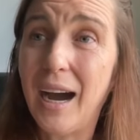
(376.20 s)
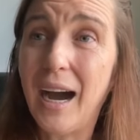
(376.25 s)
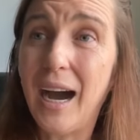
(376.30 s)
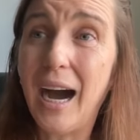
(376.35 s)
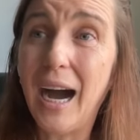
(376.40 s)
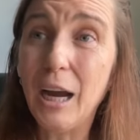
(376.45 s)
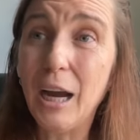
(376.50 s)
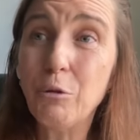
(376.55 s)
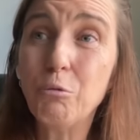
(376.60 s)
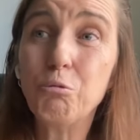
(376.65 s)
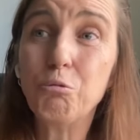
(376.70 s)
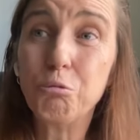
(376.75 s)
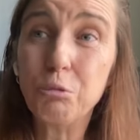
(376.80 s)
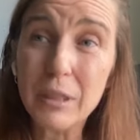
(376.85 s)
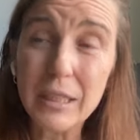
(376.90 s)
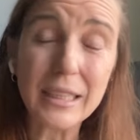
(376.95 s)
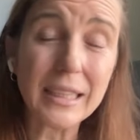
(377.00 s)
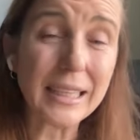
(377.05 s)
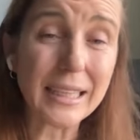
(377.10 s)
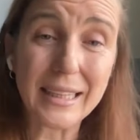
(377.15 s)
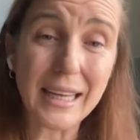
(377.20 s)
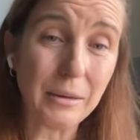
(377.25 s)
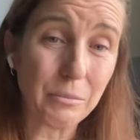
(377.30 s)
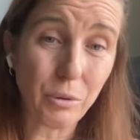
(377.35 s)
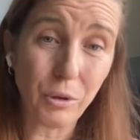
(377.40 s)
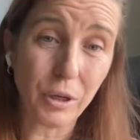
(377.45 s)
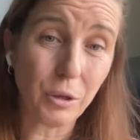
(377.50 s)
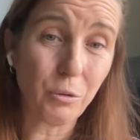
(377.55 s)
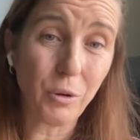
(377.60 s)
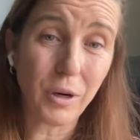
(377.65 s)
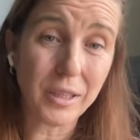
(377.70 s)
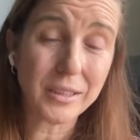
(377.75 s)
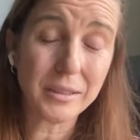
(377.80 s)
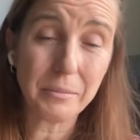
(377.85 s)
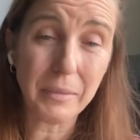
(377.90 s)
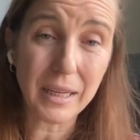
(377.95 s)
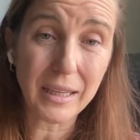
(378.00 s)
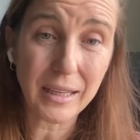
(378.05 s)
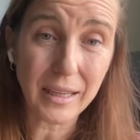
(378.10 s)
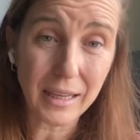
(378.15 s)
I really, at that point, wanted to
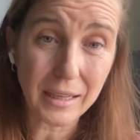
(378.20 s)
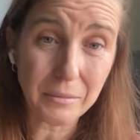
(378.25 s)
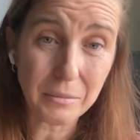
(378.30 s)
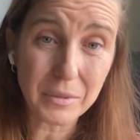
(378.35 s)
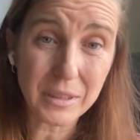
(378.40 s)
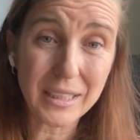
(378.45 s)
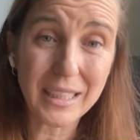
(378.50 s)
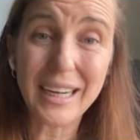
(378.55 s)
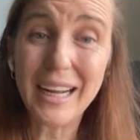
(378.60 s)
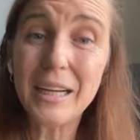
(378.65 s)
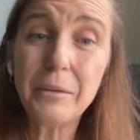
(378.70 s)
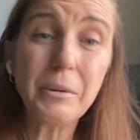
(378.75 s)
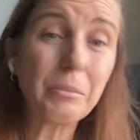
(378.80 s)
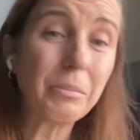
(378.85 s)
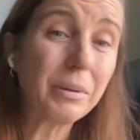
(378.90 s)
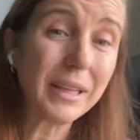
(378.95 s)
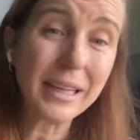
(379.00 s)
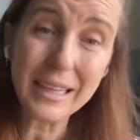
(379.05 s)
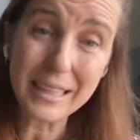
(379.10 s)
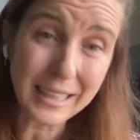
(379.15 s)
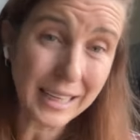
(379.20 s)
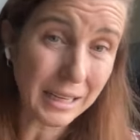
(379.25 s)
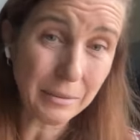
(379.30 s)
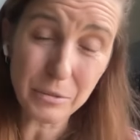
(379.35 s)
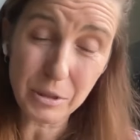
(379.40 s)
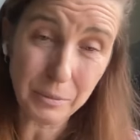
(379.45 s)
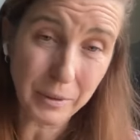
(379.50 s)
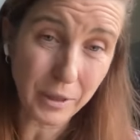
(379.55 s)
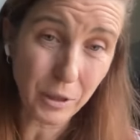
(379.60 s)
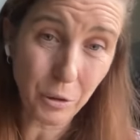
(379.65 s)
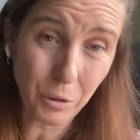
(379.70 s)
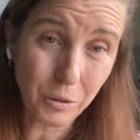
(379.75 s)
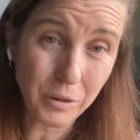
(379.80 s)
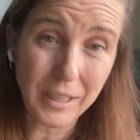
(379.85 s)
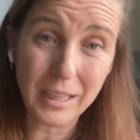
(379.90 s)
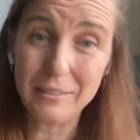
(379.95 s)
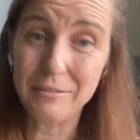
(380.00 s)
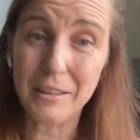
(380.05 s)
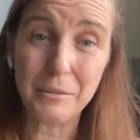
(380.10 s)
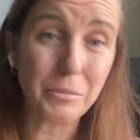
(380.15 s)
make games. And I had been playing games my whole
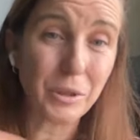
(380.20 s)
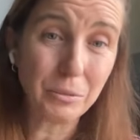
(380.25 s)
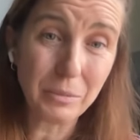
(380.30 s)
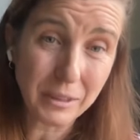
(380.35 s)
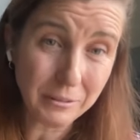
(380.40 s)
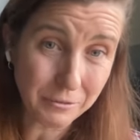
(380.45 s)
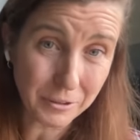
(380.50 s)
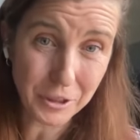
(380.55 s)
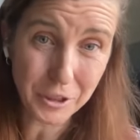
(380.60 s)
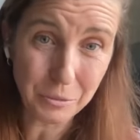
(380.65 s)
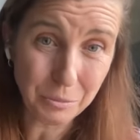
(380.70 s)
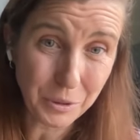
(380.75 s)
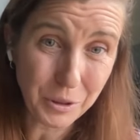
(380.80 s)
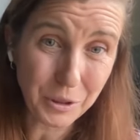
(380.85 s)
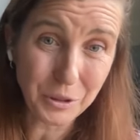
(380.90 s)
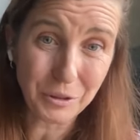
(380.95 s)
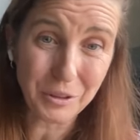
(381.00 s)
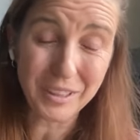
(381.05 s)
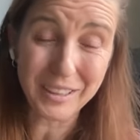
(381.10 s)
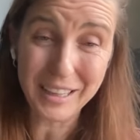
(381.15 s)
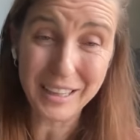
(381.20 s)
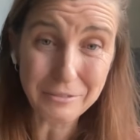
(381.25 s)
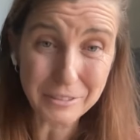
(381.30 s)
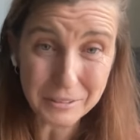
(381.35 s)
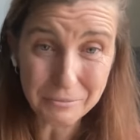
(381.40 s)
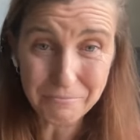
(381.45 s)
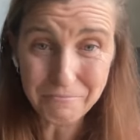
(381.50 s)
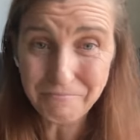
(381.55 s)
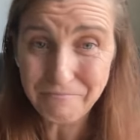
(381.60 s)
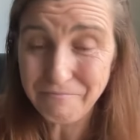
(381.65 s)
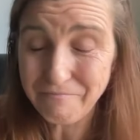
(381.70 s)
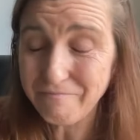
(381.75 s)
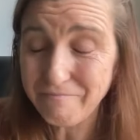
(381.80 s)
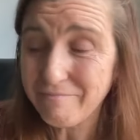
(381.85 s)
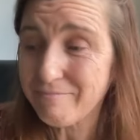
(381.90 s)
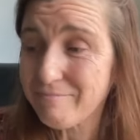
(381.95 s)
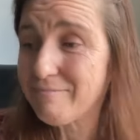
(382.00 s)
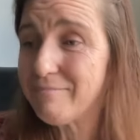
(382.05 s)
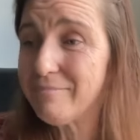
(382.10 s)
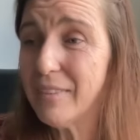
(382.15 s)
life. I built my first computer at eleven.
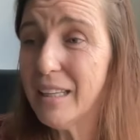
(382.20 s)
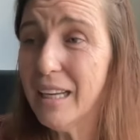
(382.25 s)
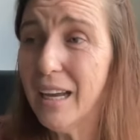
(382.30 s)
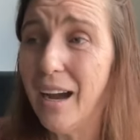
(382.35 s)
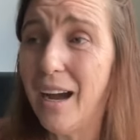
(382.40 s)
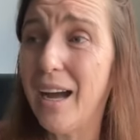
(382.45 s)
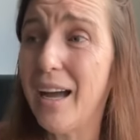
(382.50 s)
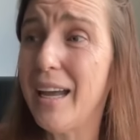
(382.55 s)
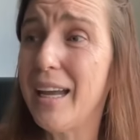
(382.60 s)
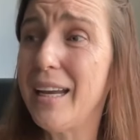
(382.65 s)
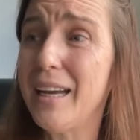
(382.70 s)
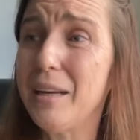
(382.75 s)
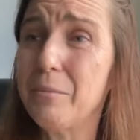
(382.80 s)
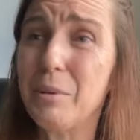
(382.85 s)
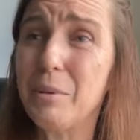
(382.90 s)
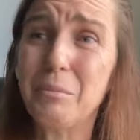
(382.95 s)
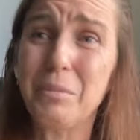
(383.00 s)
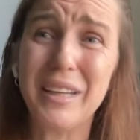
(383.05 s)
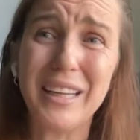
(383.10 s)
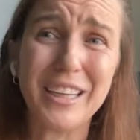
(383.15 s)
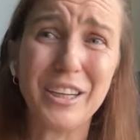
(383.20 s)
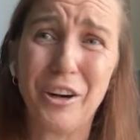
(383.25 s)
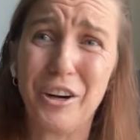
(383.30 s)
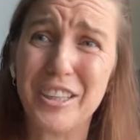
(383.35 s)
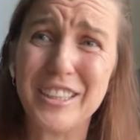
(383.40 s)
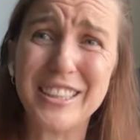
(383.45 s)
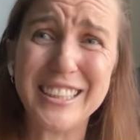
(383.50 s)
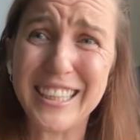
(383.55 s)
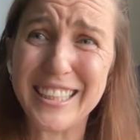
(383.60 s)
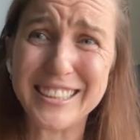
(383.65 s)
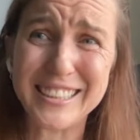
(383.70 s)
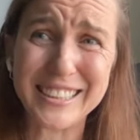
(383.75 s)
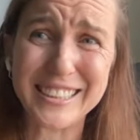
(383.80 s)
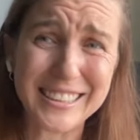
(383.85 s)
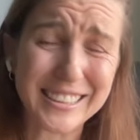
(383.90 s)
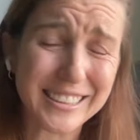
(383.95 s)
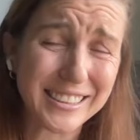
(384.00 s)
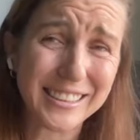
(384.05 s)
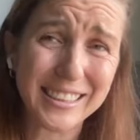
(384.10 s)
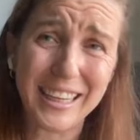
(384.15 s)
I had been playing R T
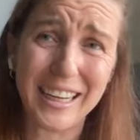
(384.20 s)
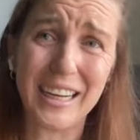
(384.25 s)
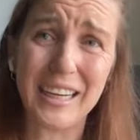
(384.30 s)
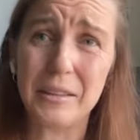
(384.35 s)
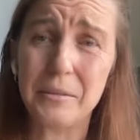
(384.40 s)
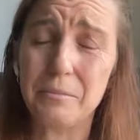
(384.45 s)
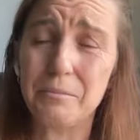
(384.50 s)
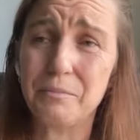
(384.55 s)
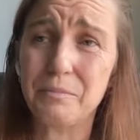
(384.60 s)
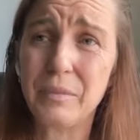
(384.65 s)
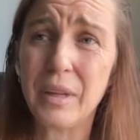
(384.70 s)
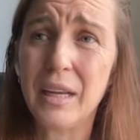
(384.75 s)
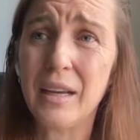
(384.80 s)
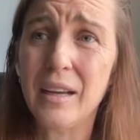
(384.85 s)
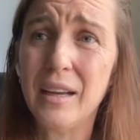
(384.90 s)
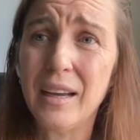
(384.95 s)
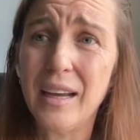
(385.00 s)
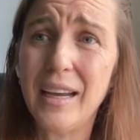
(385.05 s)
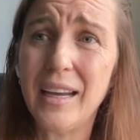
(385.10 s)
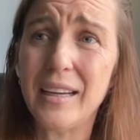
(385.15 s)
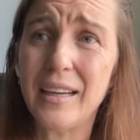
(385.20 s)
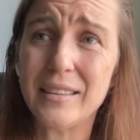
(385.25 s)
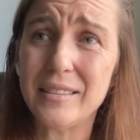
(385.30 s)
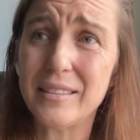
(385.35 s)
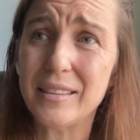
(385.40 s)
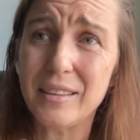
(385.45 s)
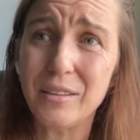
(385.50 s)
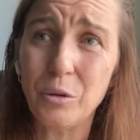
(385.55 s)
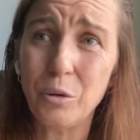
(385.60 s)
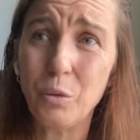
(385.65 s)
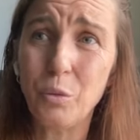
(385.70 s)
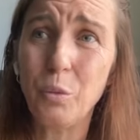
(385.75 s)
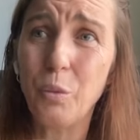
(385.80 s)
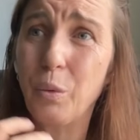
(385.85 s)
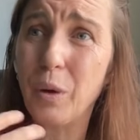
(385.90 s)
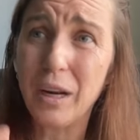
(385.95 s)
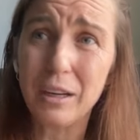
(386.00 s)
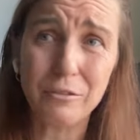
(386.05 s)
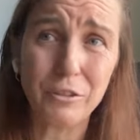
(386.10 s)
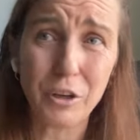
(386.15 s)
Ss um, and
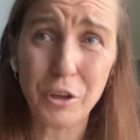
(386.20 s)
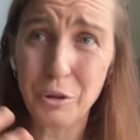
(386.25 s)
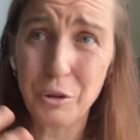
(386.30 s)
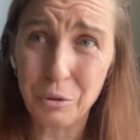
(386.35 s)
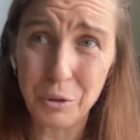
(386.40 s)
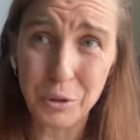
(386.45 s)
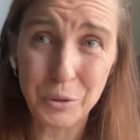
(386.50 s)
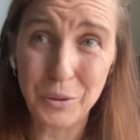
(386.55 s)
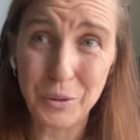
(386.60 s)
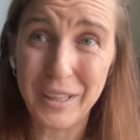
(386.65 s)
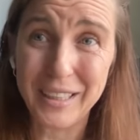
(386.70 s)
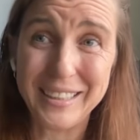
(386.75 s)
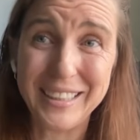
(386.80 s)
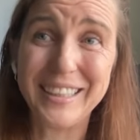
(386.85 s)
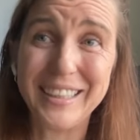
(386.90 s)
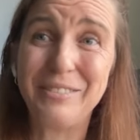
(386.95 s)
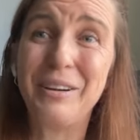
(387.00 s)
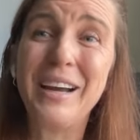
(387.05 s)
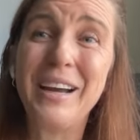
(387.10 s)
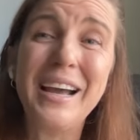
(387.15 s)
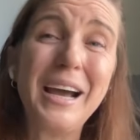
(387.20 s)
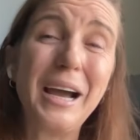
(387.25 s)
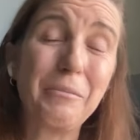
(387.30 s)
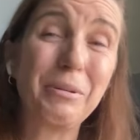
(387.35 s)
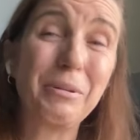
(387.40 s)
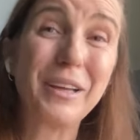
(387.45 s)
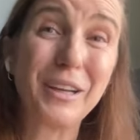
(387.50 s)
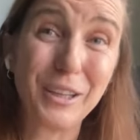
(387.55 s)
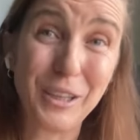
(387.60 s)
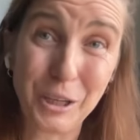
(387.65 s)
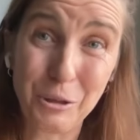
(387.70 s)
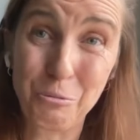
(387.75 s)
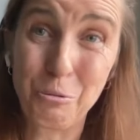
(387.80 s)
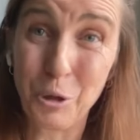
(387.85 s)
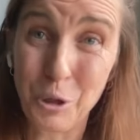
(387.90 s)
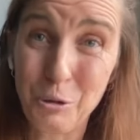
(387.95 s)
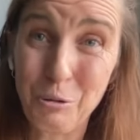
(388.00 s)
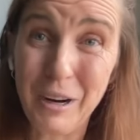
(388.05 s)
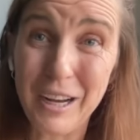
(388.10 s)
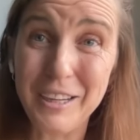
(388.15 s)
whatever through. I played a lot of
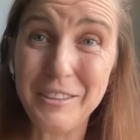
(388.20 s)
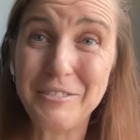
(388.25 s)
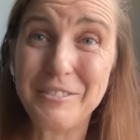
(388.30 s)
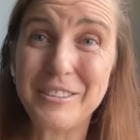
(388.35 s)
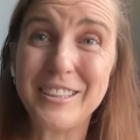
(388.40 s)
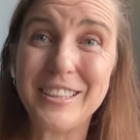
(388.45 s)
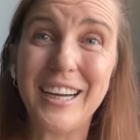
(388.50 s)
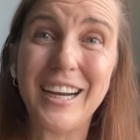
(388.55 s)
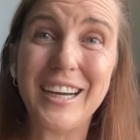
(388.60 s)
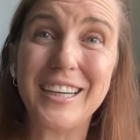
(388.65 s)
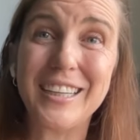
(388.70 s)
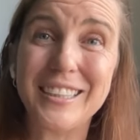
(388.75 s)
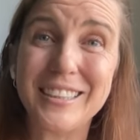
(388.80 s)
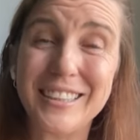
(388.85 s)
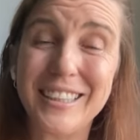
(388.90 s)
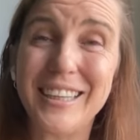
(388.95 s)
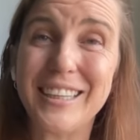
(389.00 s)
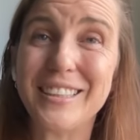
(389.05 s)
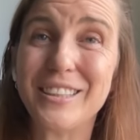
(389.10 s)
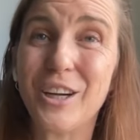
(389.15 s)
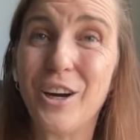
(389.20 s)
Warcraft uh, in